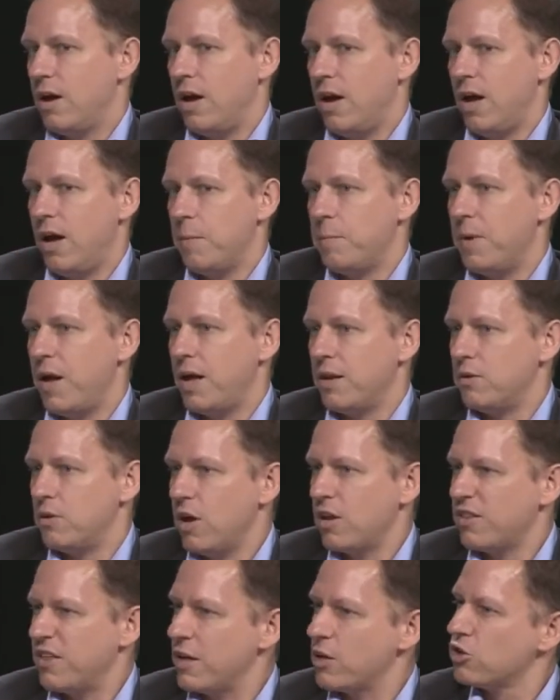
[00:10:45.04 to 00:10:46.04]
um, and
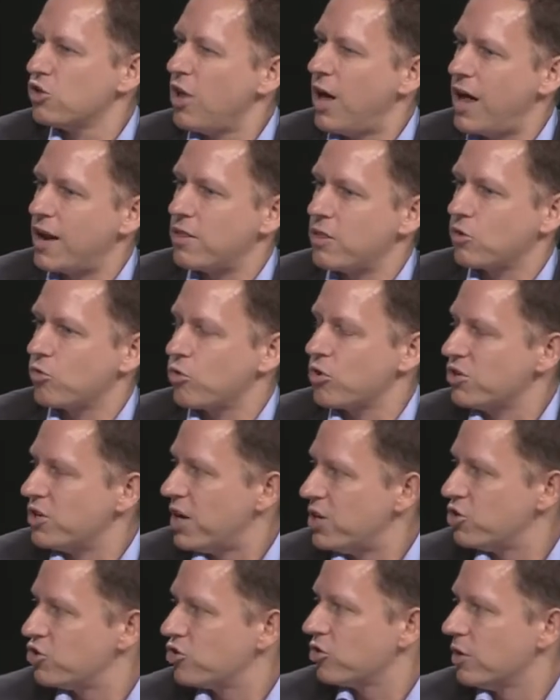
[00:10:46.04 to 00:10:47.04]
I think a lot of the
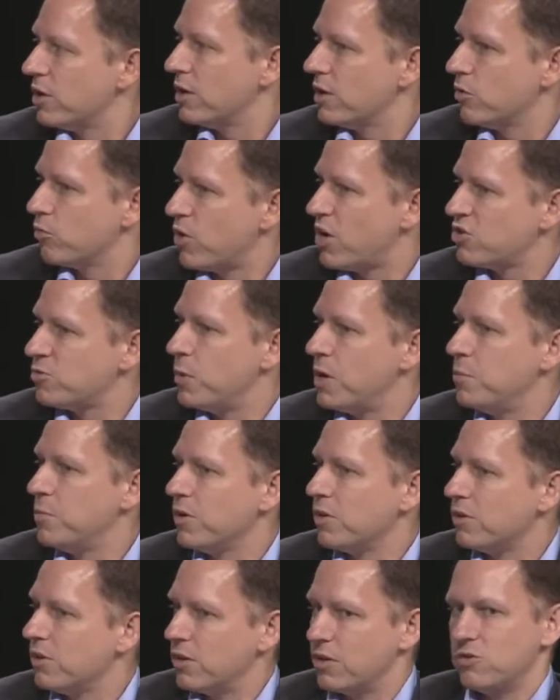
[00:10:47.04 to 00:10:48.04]
credentialing, resume
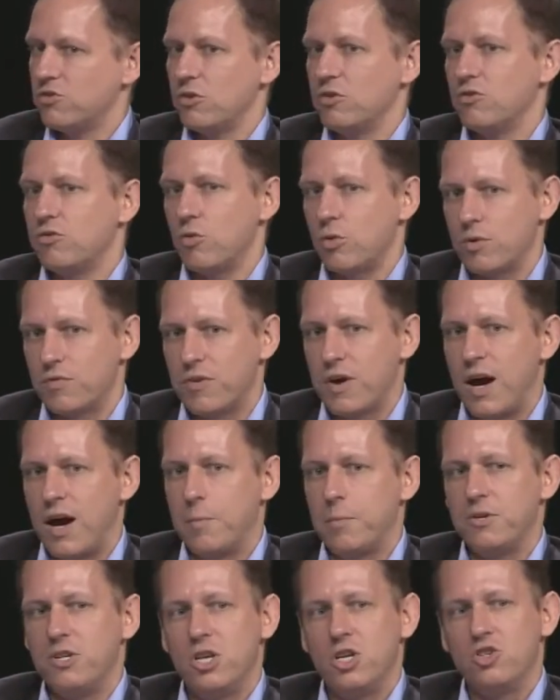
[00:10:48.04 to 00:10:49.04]
building is this sort of
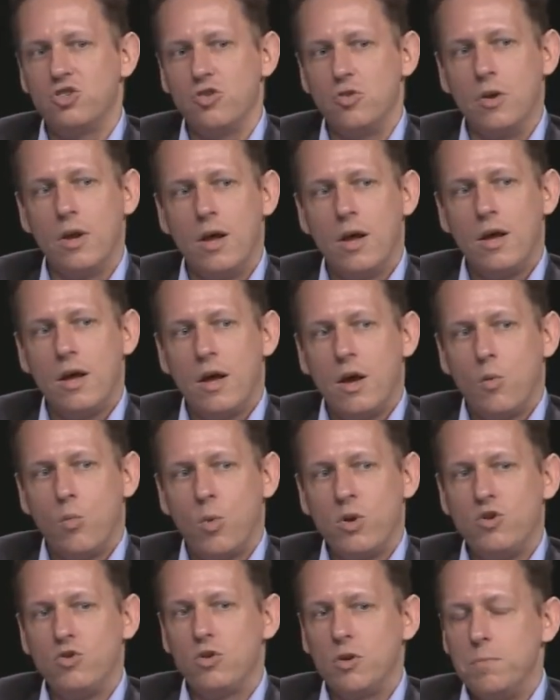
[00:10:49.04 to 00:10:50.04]
competition
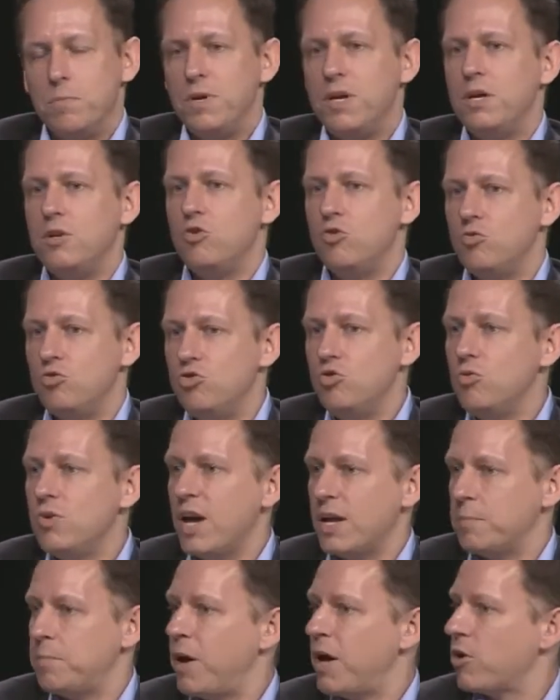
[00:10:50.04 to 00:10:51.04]
when you compete, you do
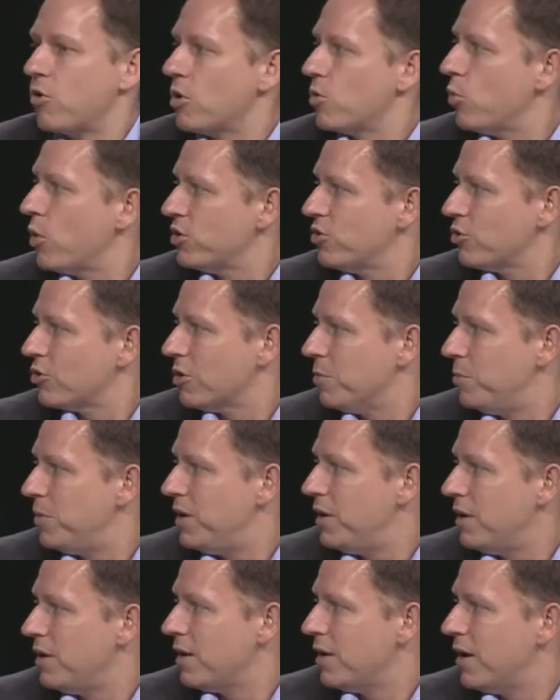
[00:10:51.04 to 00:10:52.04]
get better at what you're
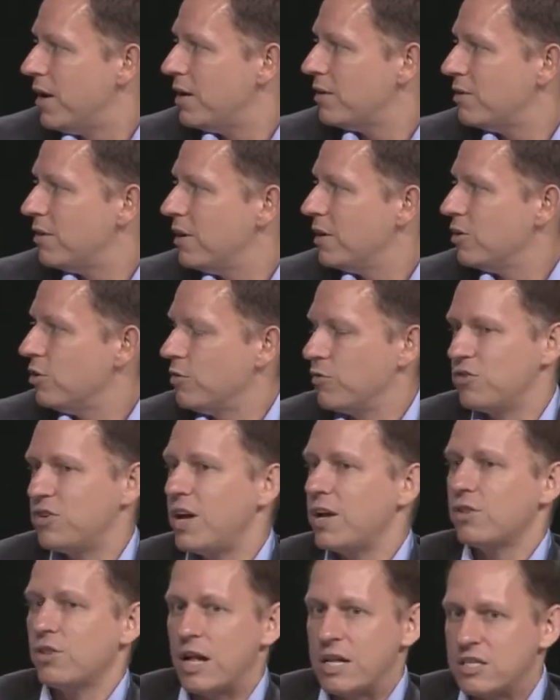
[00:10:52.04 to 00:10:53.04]
competing at. And if you
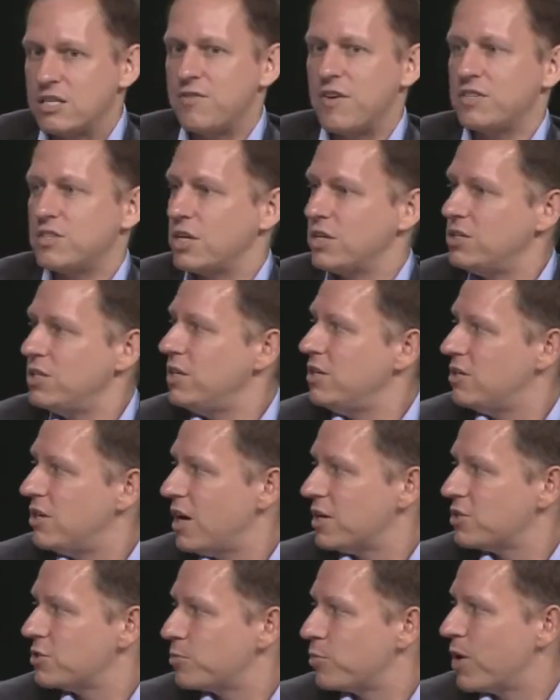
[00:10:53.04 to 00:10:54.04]
take lots of SAT
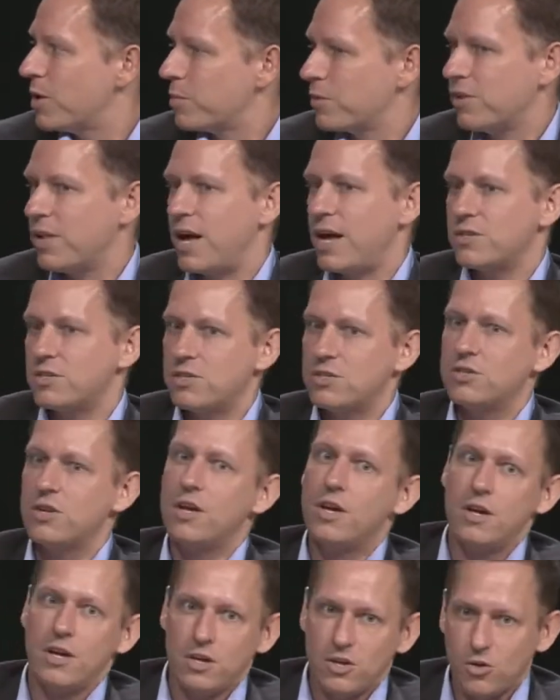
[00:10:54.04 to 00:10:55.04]
test prep classes,
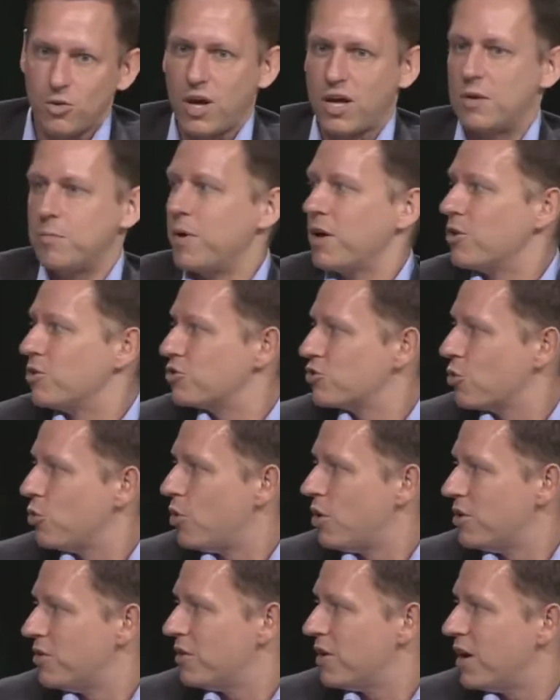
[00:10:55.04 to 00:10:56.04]
you'll get a better
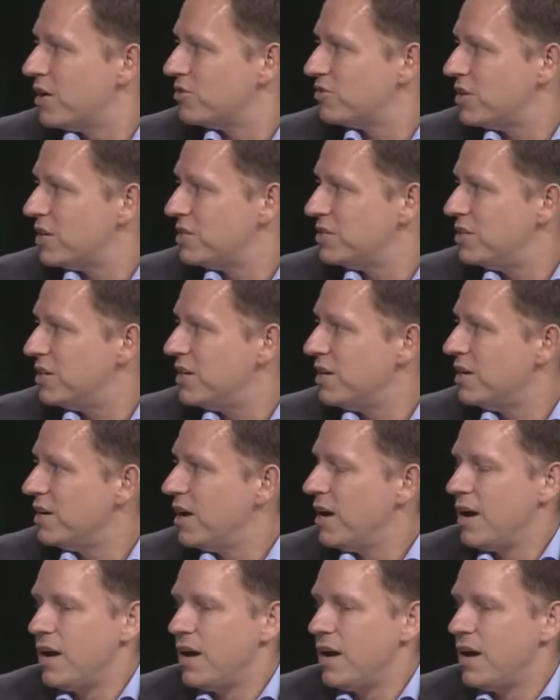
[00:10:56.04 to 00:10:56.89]
score on the SAT.